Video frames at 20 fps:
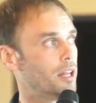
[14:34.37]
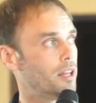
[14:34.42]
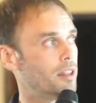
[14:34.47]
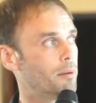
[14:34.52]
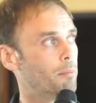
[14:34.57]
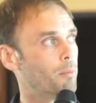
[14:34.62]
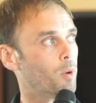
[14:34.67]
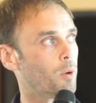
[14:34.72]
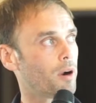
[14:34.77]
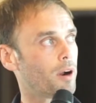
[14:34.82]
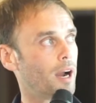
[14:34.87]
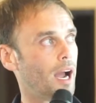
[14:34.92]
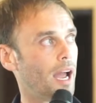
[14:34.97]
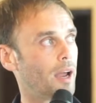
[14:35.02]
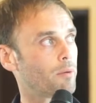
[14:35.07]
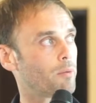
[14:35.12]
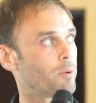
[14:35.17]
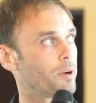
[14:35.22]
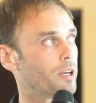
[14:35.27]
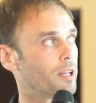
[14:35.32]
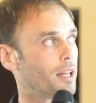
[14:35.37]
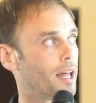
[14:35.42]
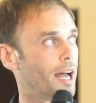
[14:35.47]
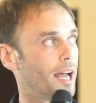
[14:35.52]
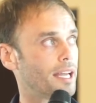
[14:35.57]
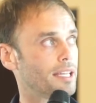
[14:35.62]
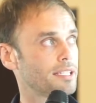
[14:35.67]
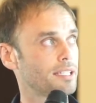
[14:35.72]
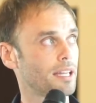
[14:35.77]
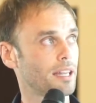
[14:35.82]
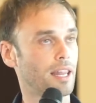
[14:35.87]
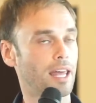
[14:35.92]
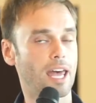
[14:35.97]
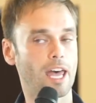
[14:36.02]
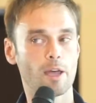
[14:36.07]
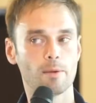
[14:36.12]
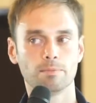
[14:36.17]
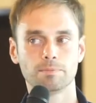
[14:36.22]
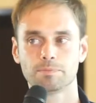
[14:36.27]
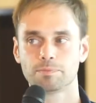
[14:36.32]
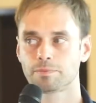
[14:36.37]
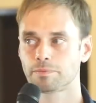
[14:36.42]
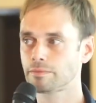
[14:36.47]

the more I realize that